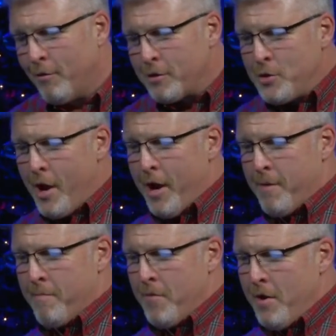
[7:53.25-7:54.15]
Verse
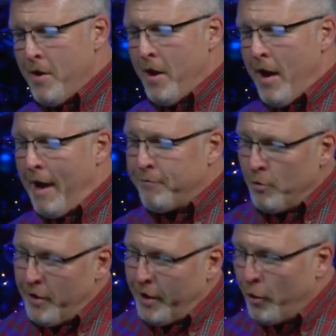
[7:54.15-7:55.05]
9
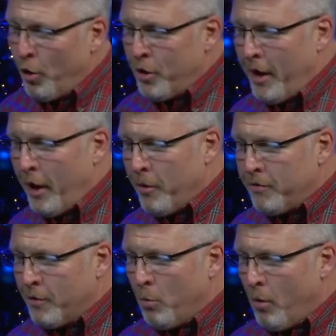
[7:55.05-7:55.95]
After they had heard Herod,
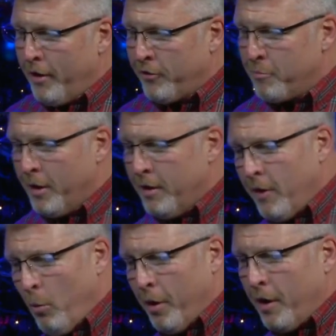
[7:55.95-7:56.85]
the wise men,
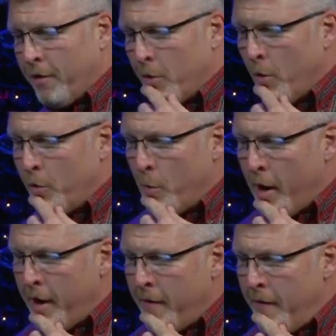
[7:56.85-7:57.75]
they went on their own
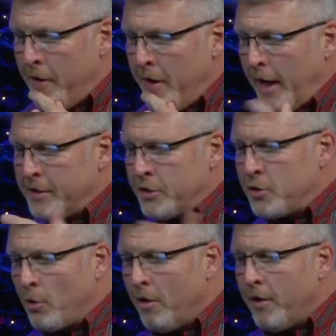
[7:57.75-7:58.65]
way, and the
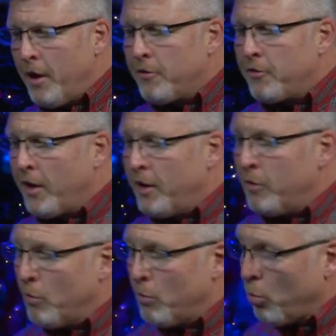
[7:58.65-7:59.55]
star they had
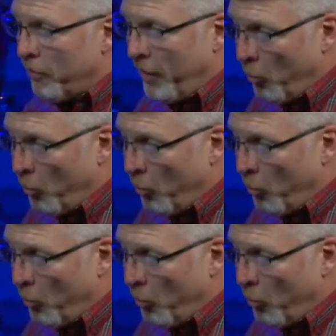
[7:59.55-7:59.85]
seen when they